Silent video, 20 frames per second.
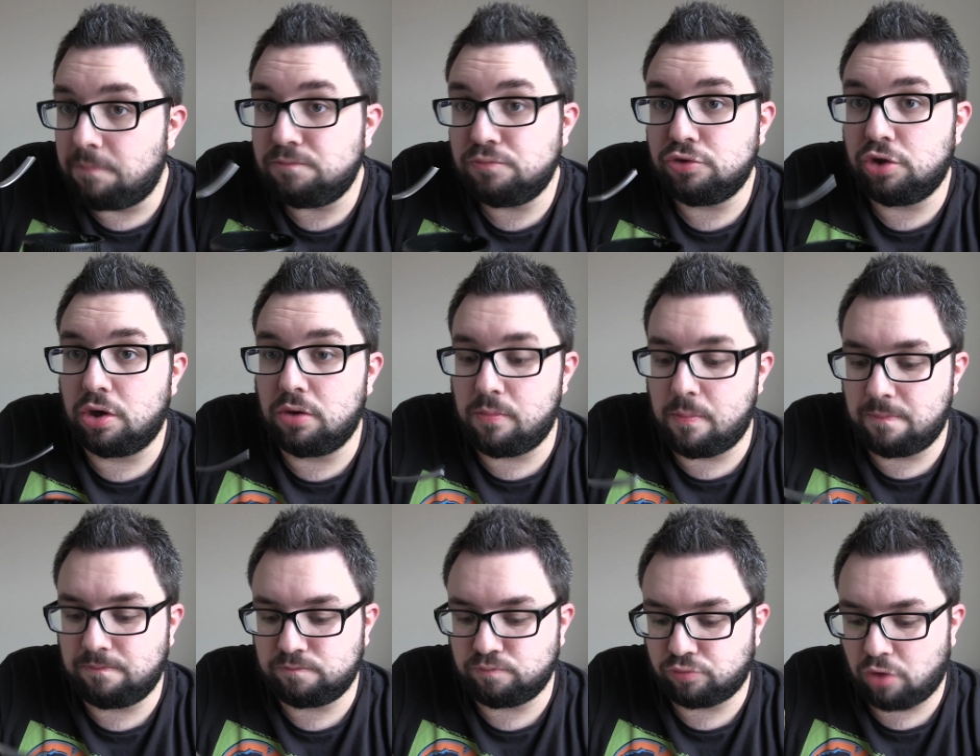you
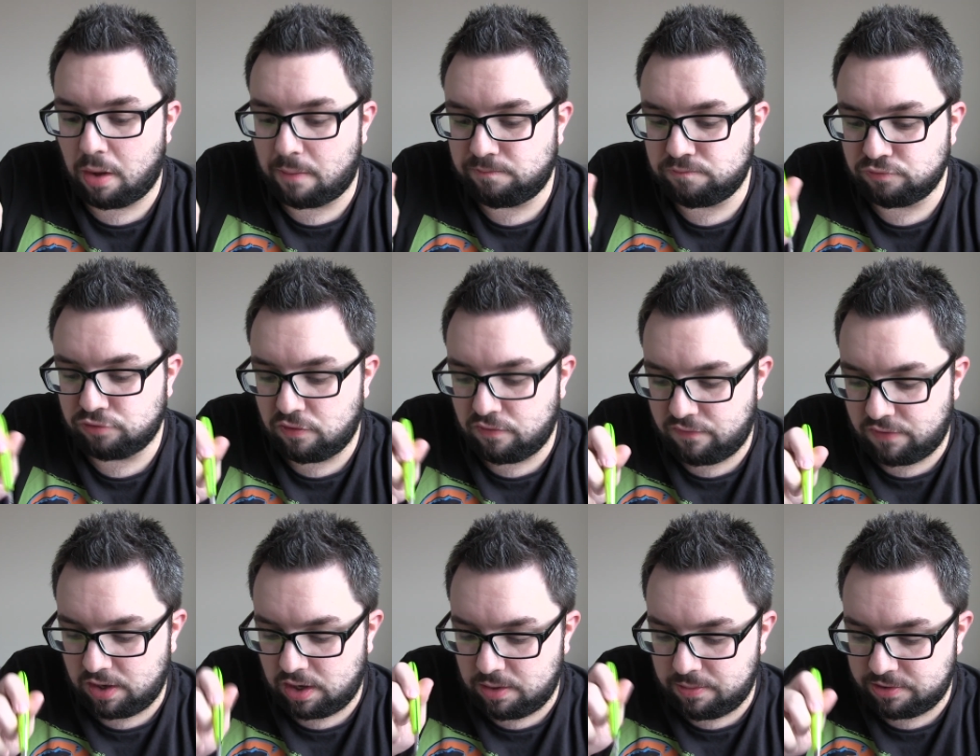can
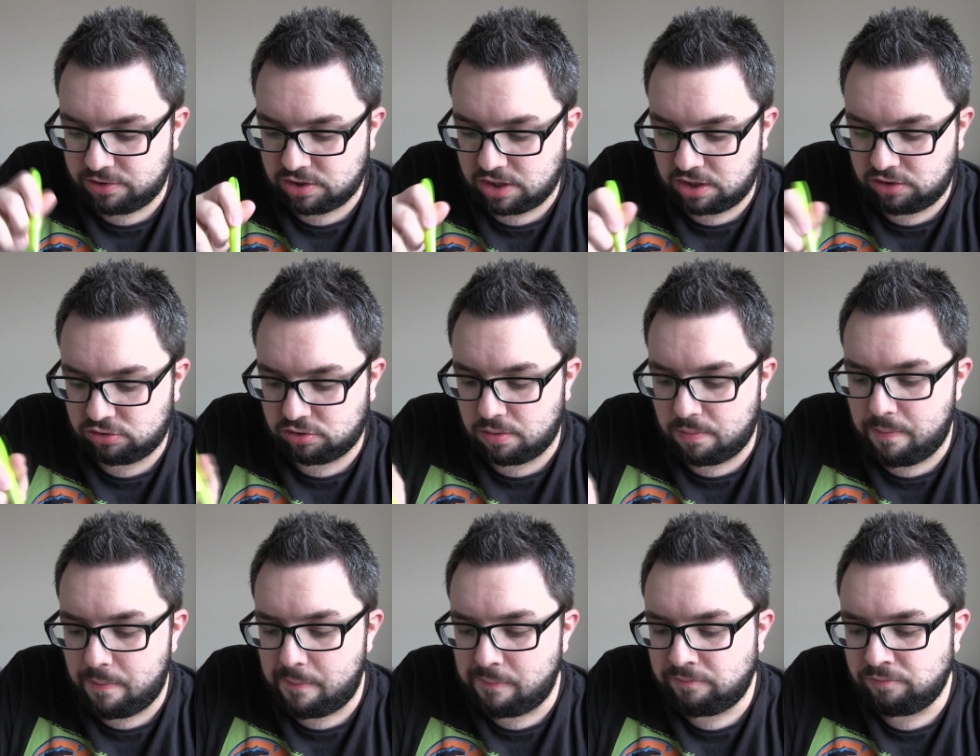feel them and taste
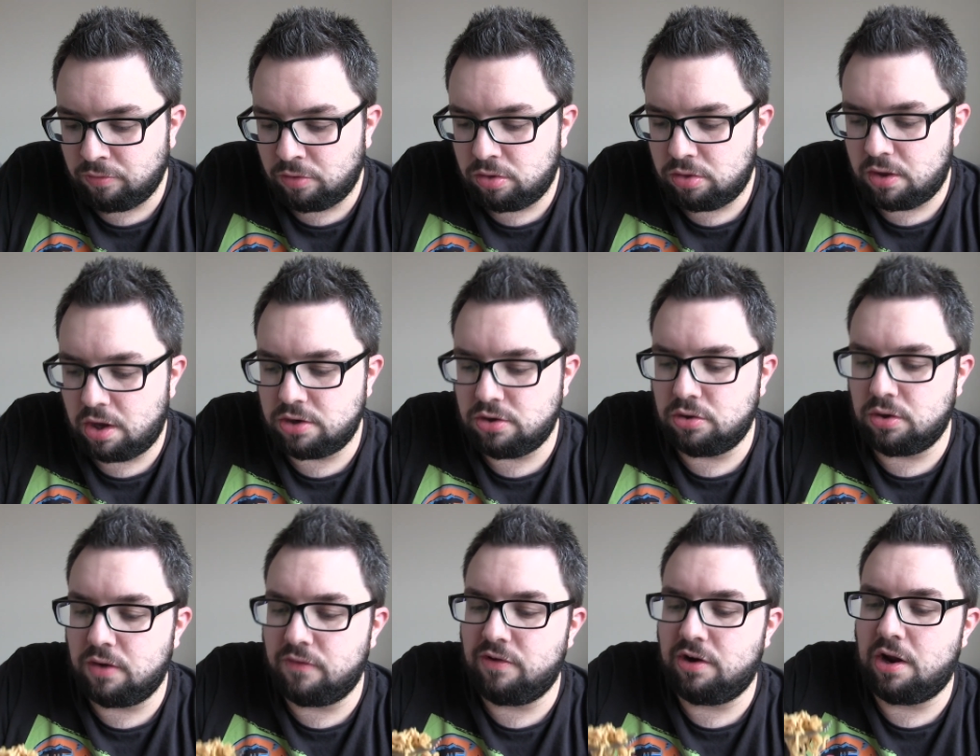them. They
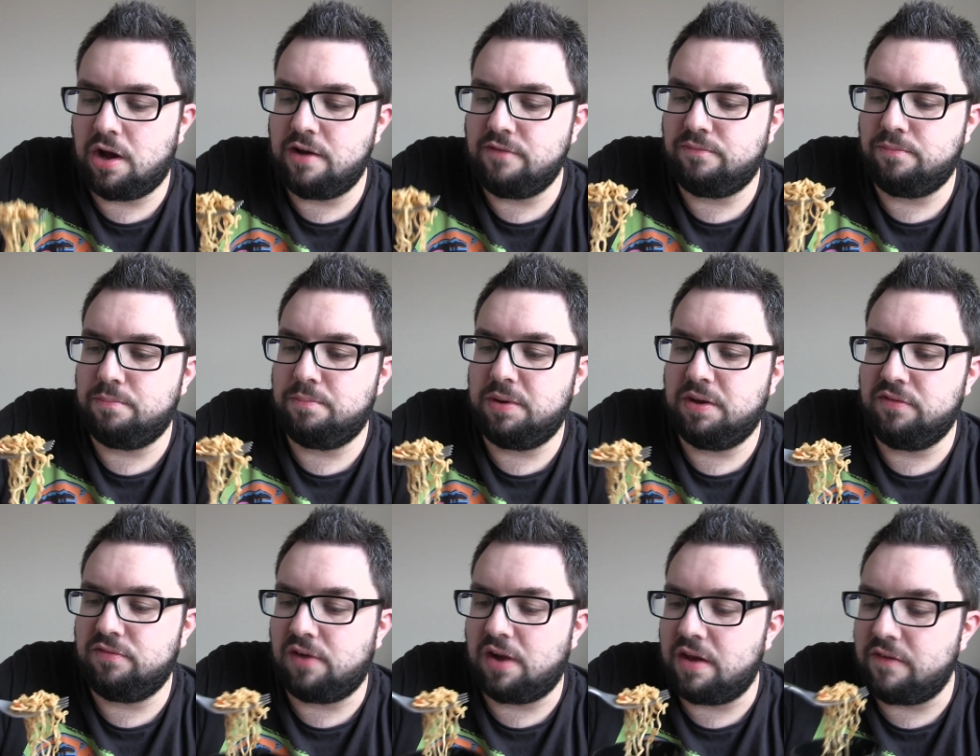do give a light
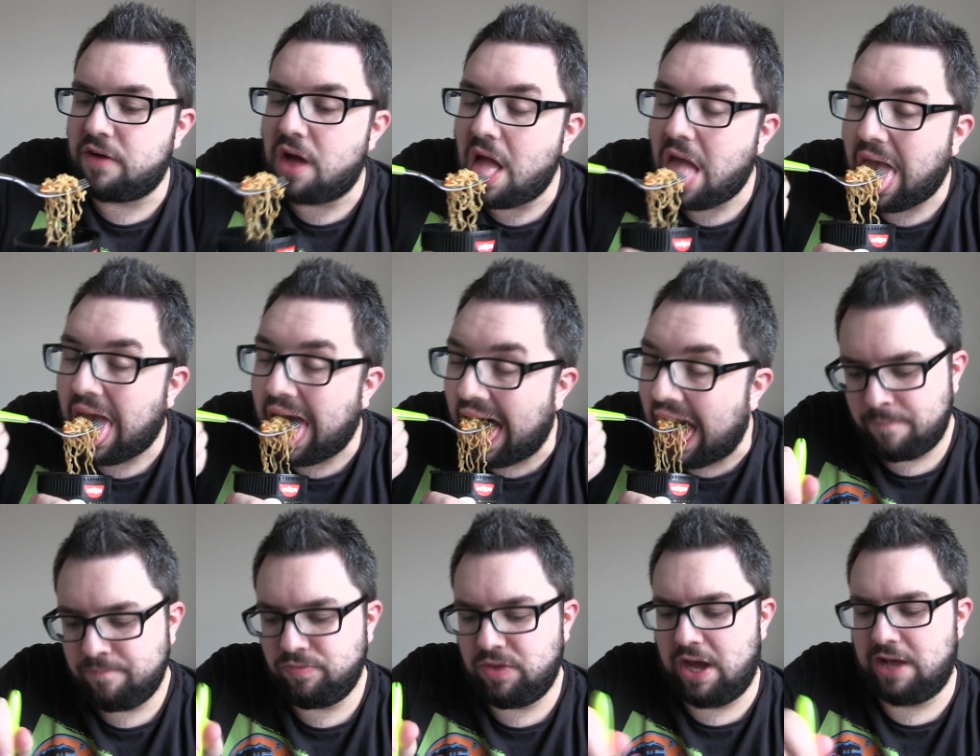beef flavour.
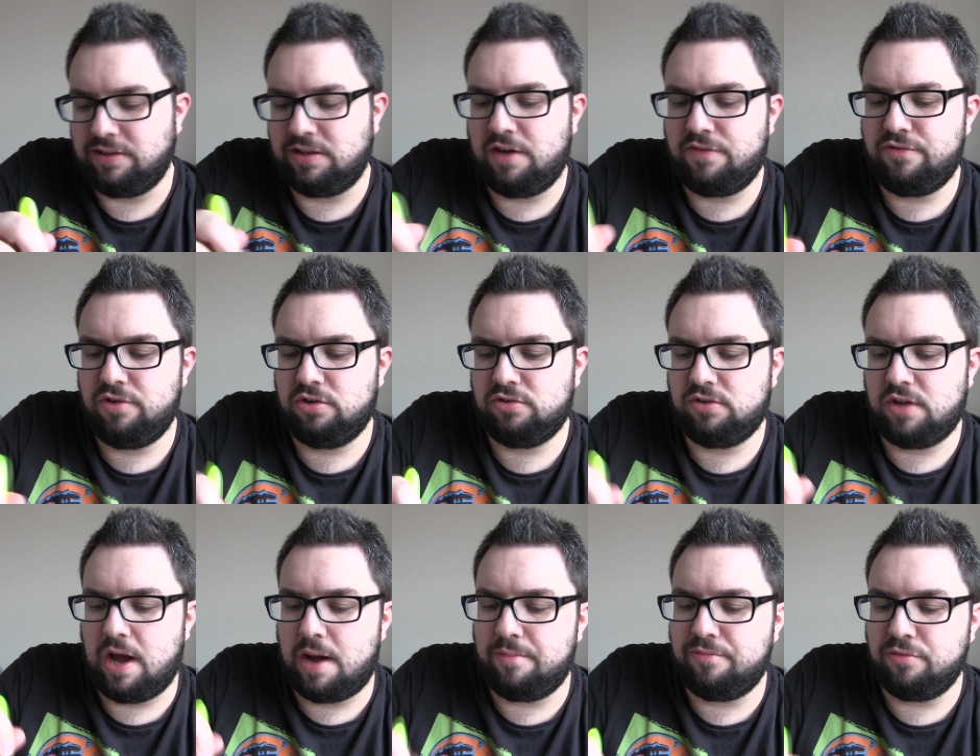Yeah, definitely a
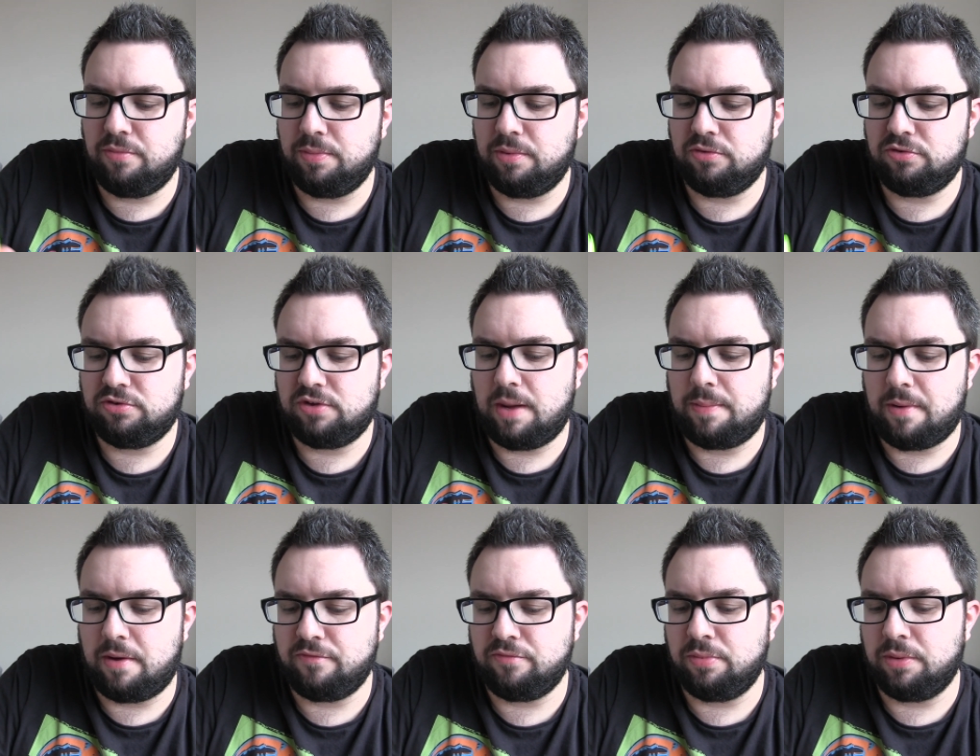step
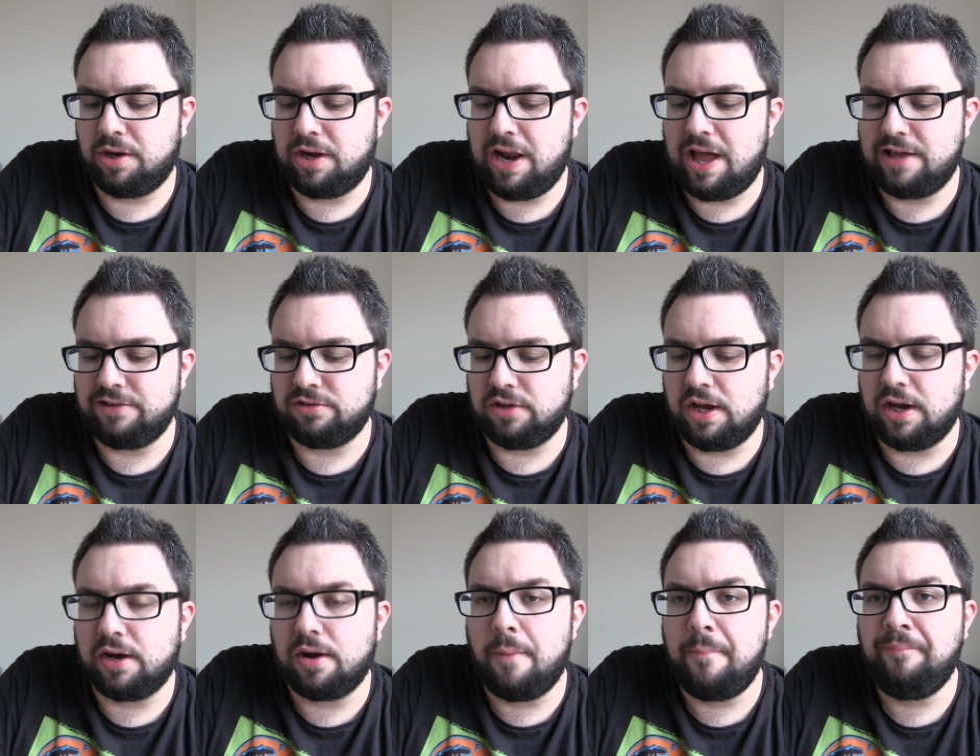up from the
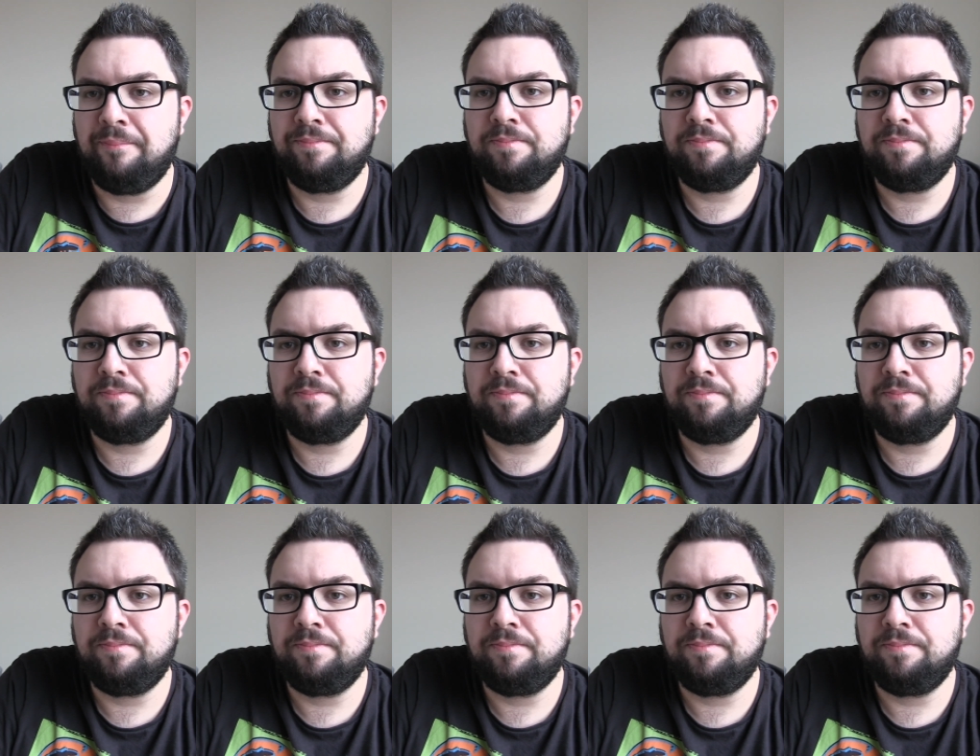classic.